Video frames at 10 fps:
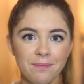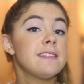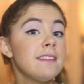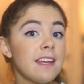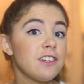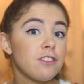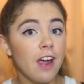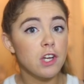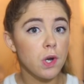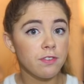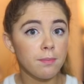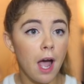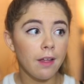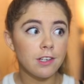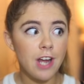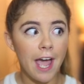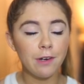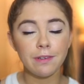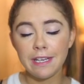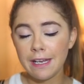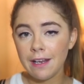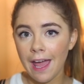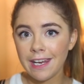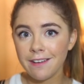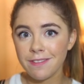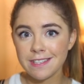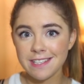Since I just graduated from college, I don't need any of the